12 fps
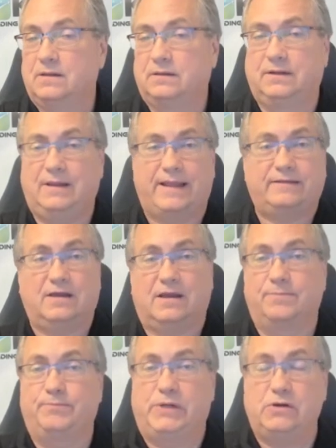let the
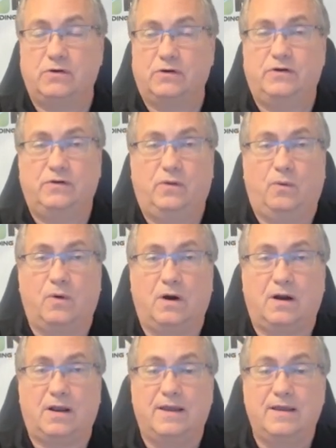computer do the
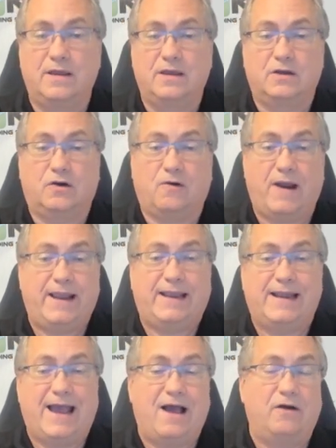work, crank
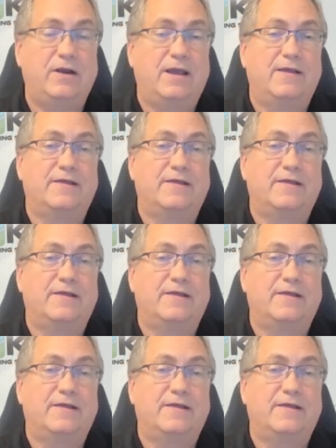it out.